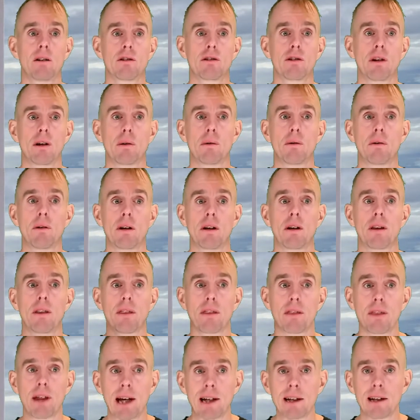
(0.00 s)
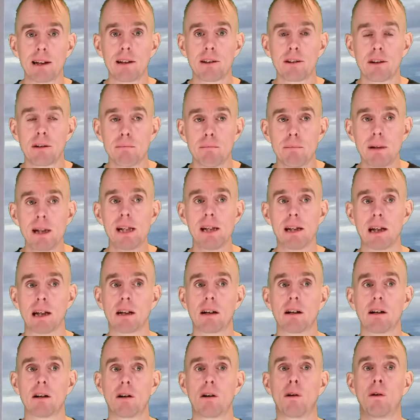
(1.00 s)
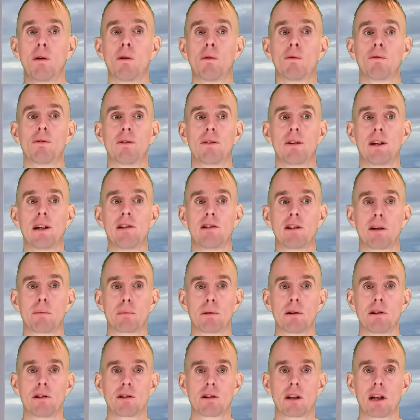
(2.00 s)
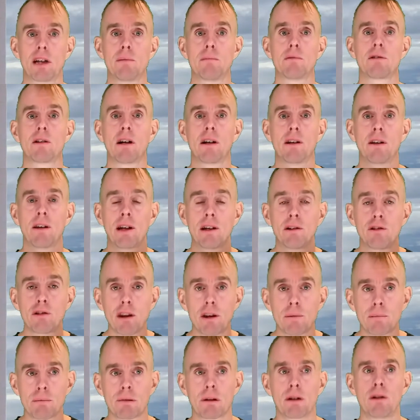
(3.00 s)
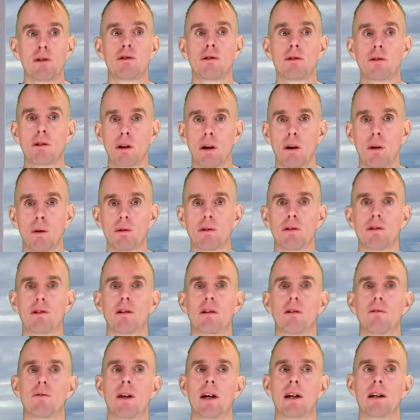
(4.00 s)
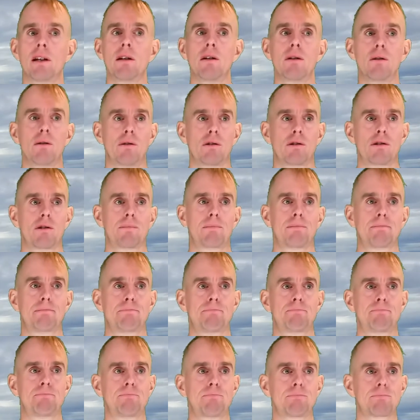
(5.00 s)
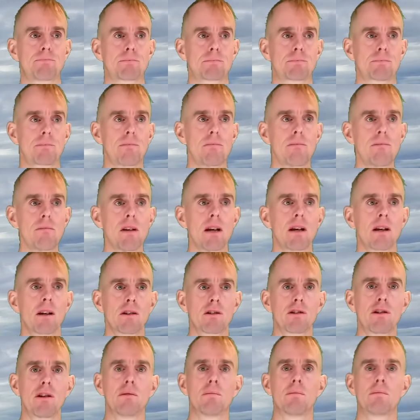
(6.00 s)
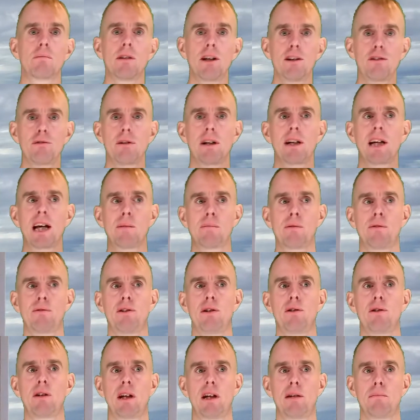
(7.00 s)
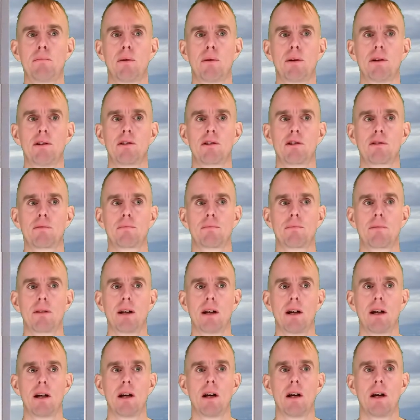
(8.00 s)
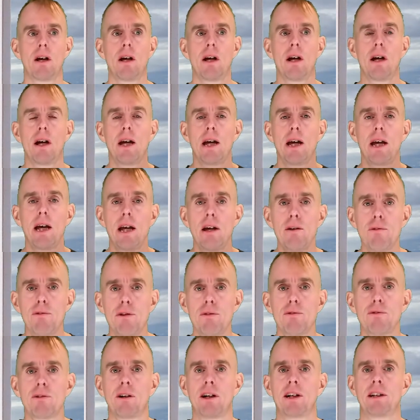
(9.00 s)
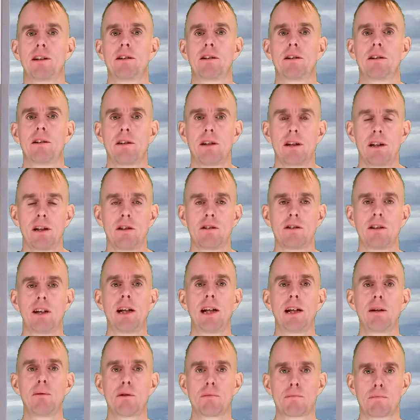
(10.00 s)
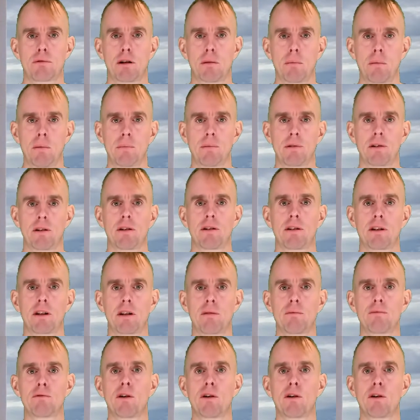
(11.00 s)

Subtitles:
So that is the meaning of these upwind schemes, and those are the pros and cons of their use. So let's recap a few key points. If you find that you're dealing with problems that